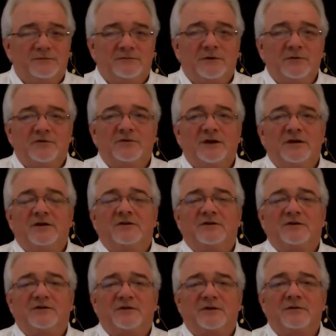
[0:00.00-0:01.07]
Folks, that
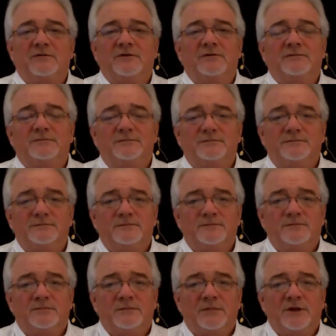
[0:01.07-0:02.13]
doesn't serve you.
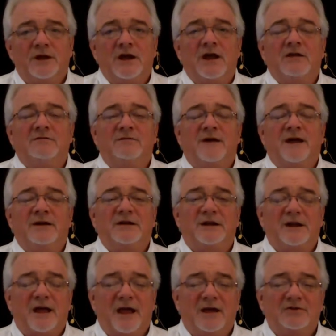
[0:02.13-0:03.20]
In fact, it
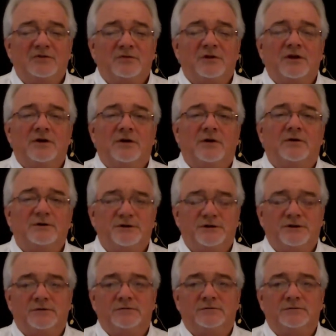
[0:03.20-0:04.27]
actually hurts
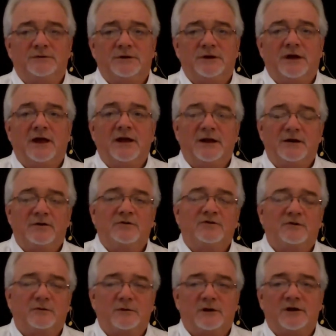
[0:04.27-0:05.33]
you, and it hurts
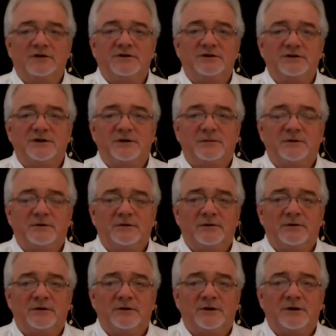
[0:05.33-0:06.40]
the relationship.
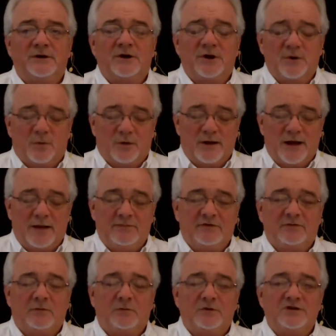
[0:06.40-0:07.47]
What happens when